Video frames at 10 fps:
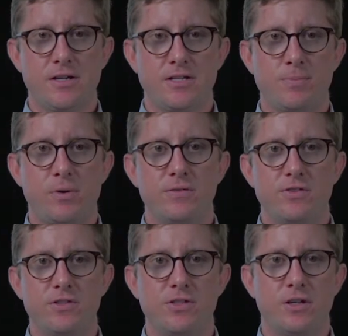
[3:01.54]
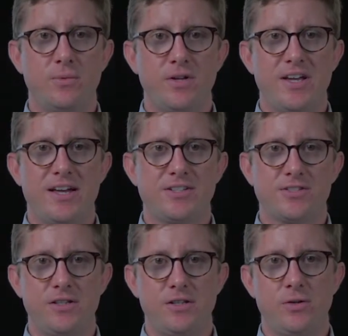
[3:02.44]
As part of the study, we
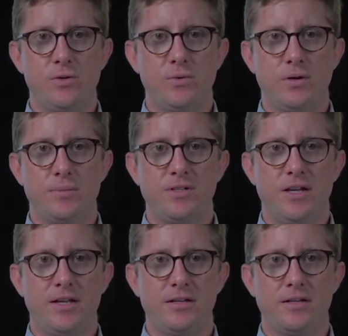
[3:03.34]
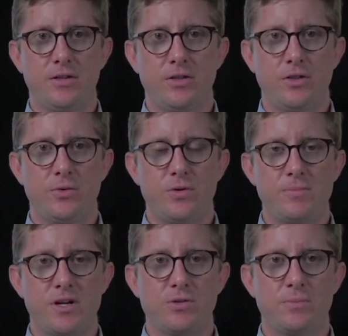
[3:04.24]
ask that you obtain 3
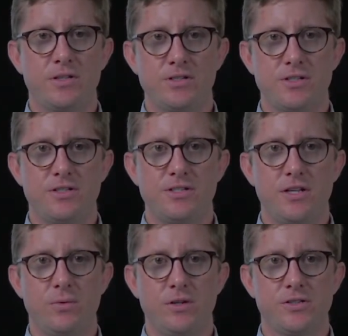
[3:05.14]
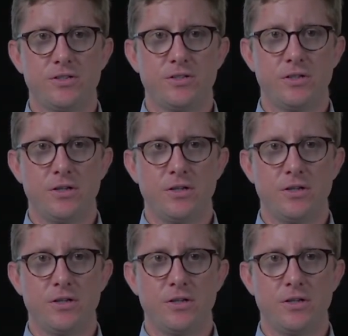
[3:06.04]
measurements in sequence